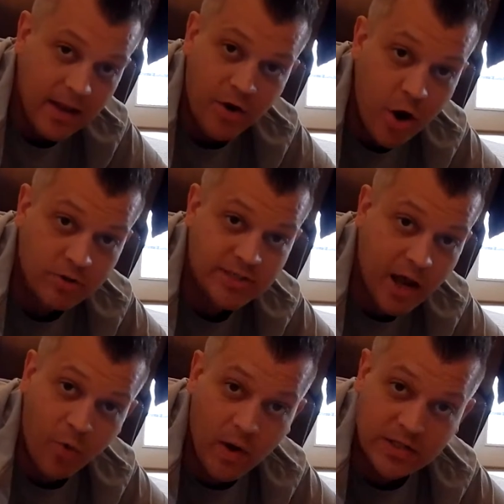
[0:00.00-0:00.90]
no
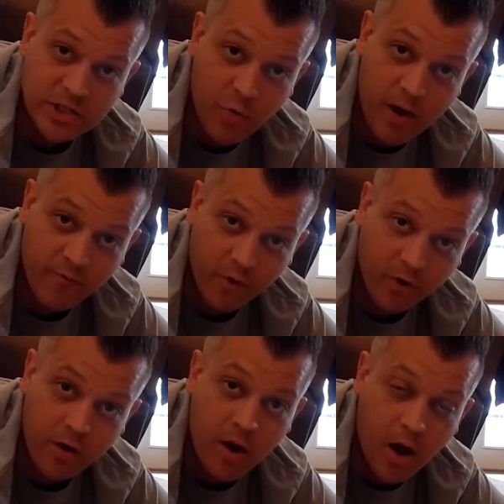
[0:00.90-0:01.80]
sound whatsoever
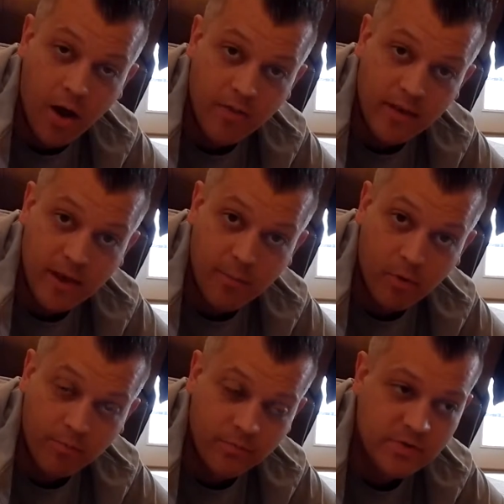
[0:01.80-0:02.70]
on the
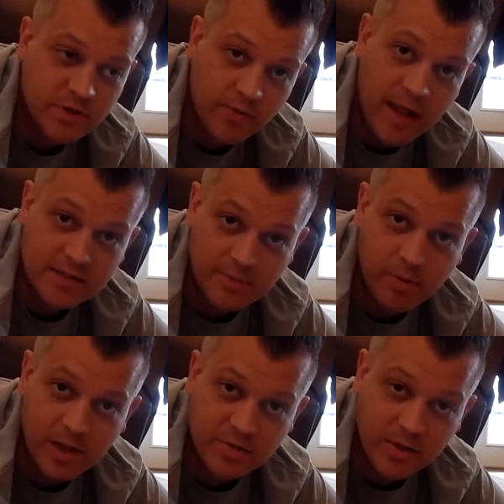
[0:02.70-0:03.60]
gimbal. So that's the
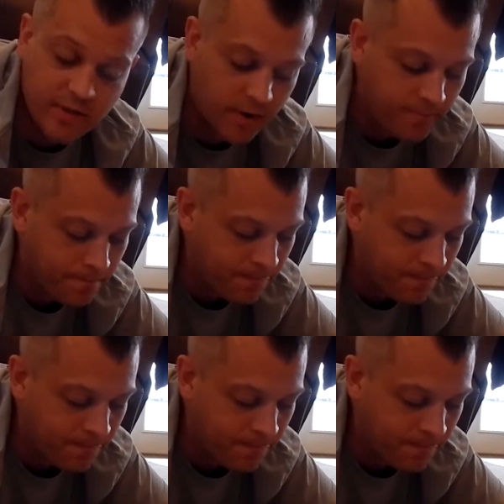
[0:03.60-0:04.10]
plus right there.